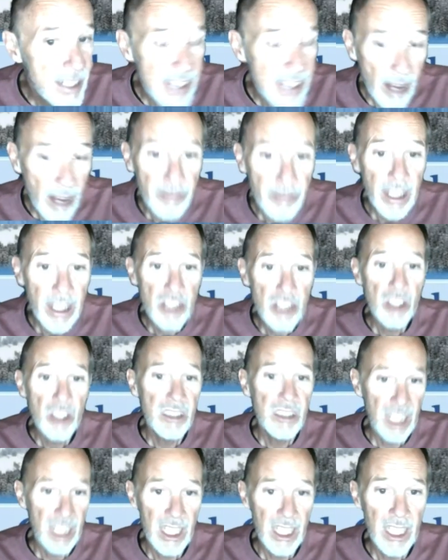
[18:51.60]

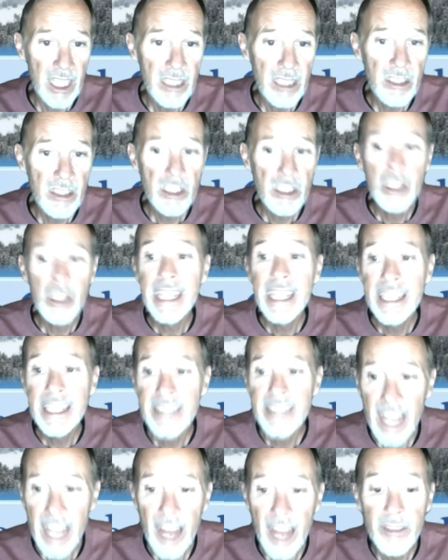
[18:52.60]
salvation ticket to get
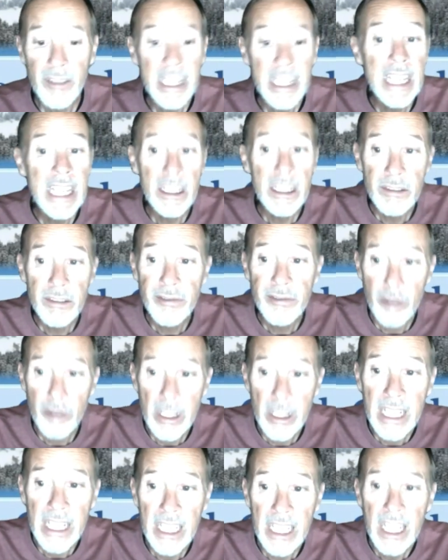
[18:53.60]
into heaven. He is
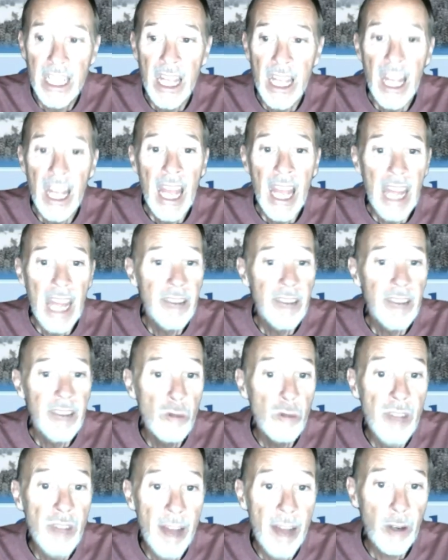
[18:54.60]
free. And if
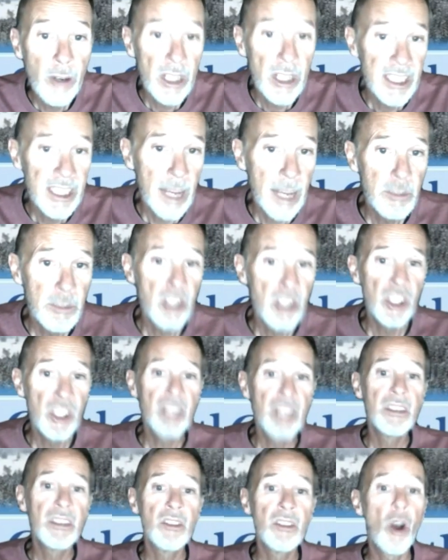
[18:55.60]
you've never accepted
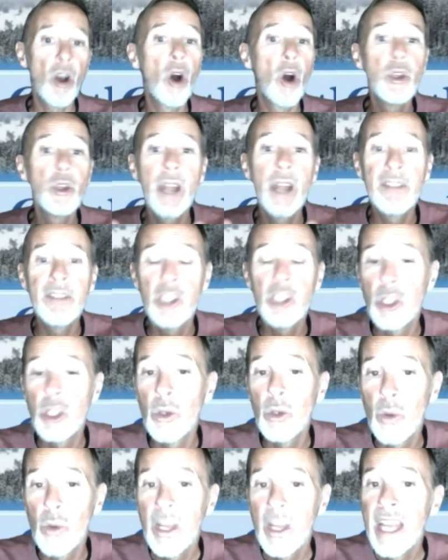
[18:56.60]
Jesus, all you have to
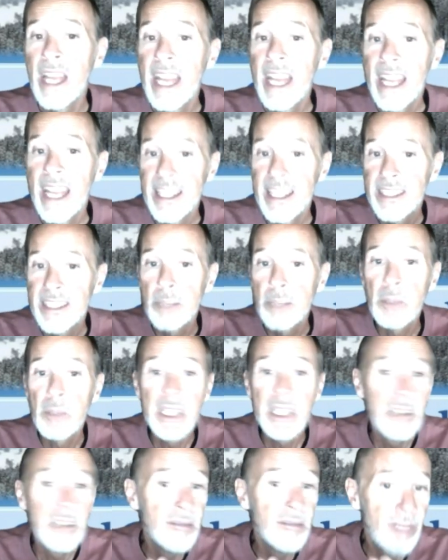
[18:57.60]
do is
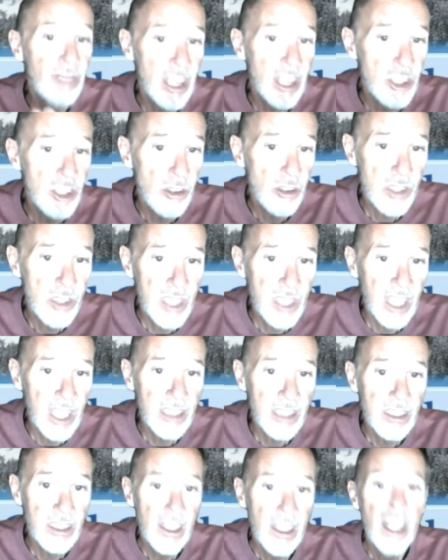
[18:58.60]
simply confess your
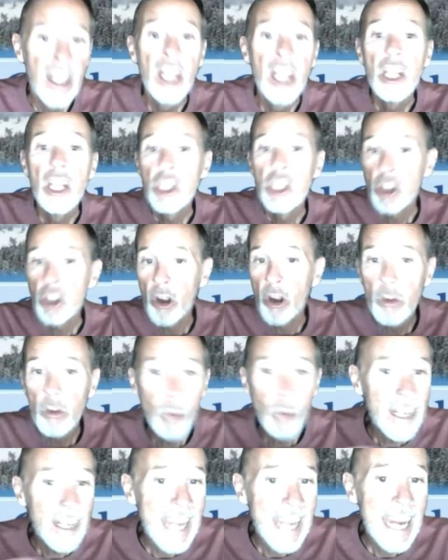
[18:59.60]
sins,
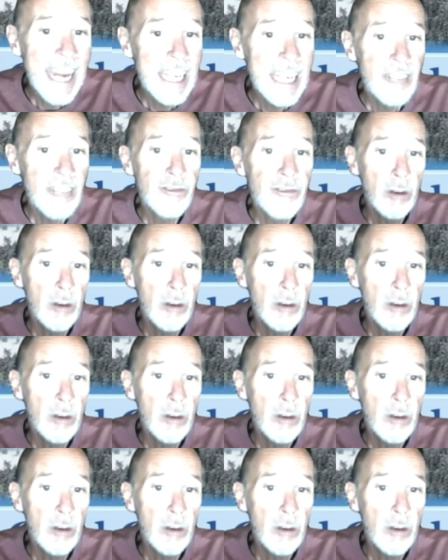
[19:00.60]
turn 180